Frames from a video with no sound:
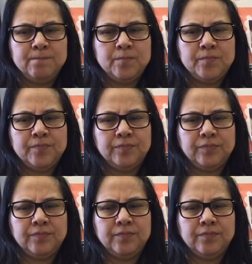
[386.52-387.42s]

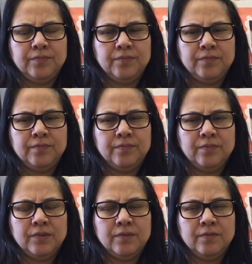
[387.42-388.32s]

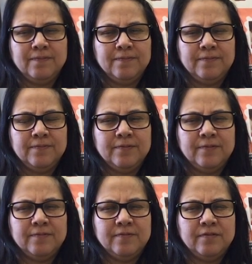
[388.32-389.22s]

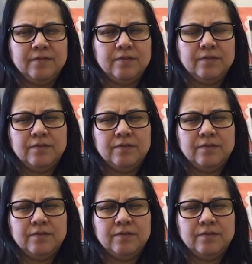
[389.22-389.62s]
(no one is talking)